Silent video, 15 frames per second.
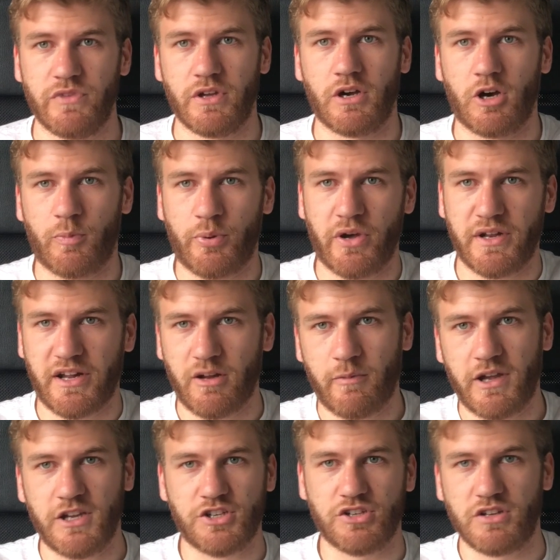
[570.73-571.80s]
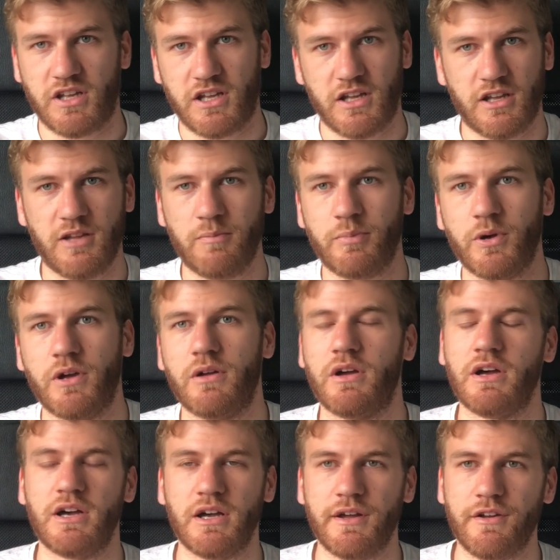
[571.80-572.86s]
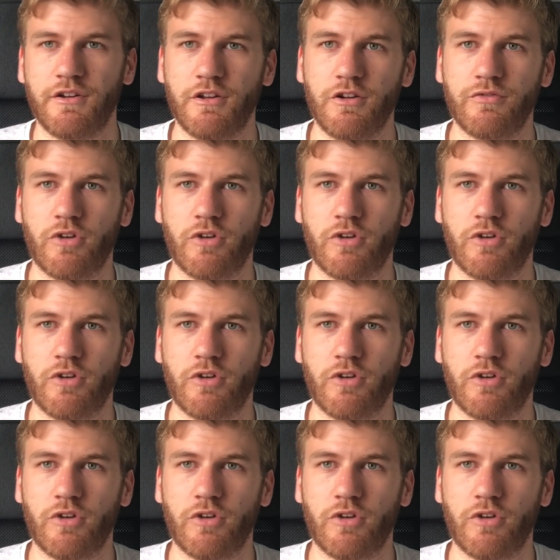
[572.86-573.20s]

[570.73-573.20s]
I'll put an animation here, but new